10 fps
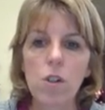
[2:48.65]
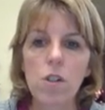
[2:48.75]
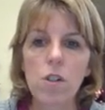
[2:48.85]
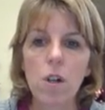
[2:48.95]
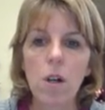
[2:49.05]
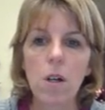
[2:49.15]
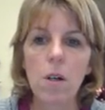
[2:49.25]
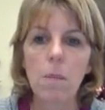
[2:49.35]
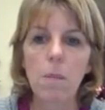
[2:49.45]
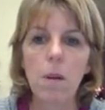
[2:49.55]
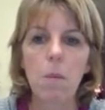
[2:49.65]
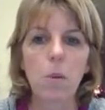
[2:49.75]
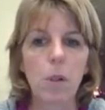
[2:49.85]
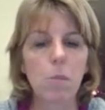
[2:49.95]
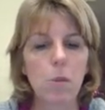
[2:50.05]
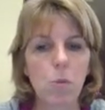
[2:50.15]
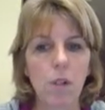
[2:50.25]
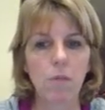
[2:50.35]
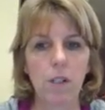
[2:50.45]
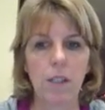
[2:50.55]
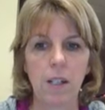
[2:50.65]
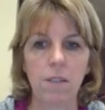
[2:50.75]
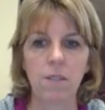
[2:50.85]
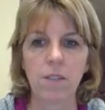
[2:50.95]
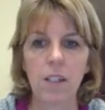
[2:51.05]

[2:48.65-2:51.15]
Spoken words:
some number in between right there.